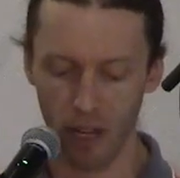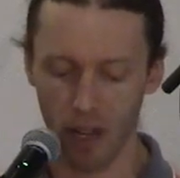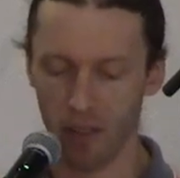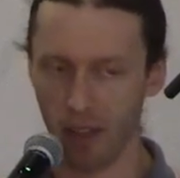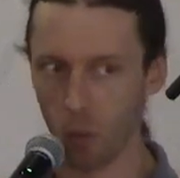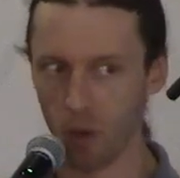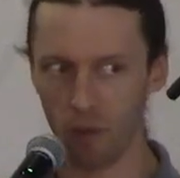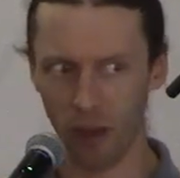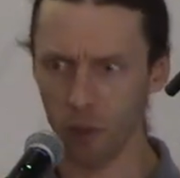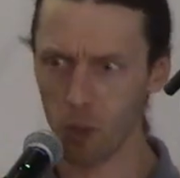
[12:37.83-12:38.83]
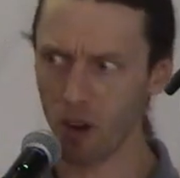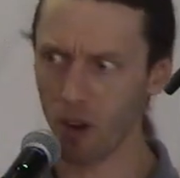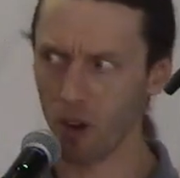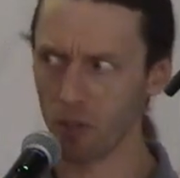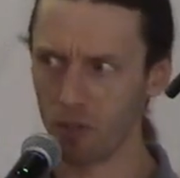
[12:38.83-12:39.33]
that we're valued by
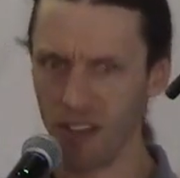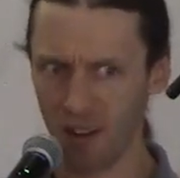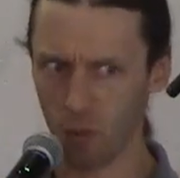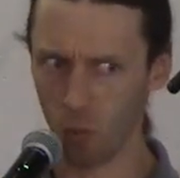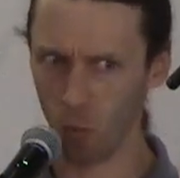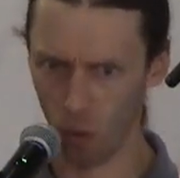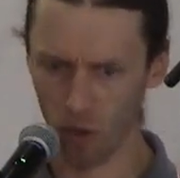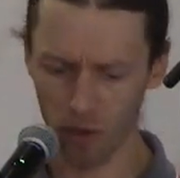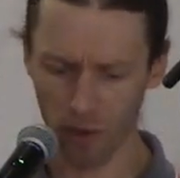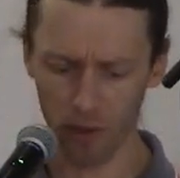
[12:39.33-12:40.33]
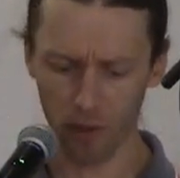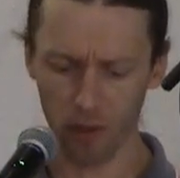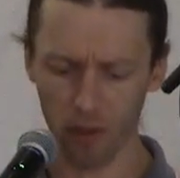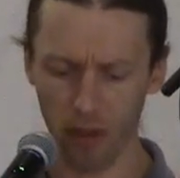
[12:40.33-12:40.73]
our net worth